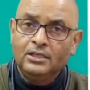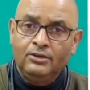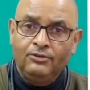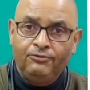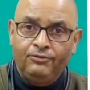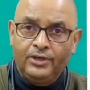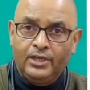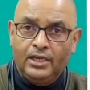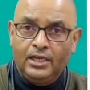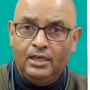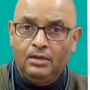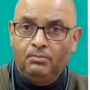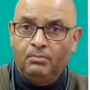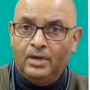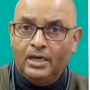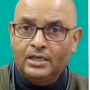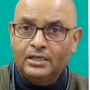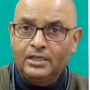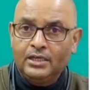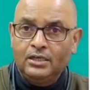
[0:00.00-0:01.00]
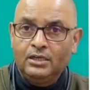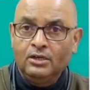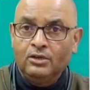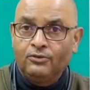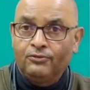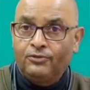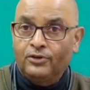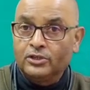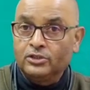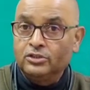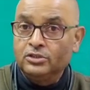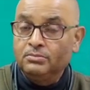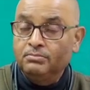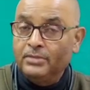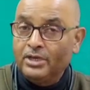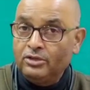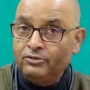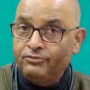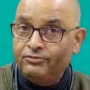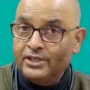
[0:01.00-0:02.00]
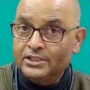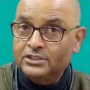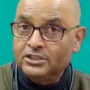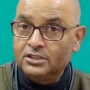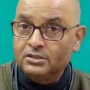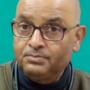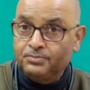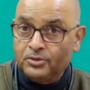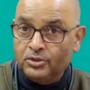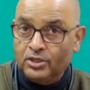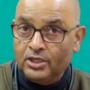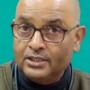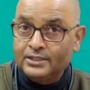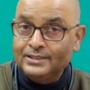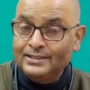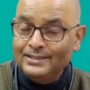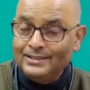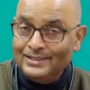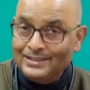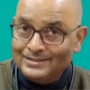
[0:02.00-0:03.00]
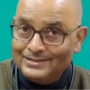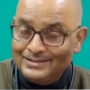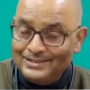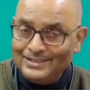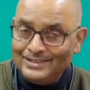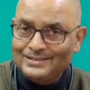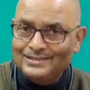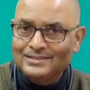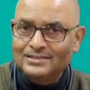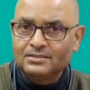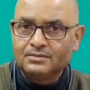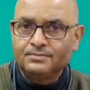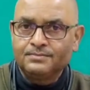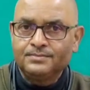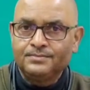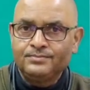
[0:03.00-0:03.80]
where a market for the manufactured product exists.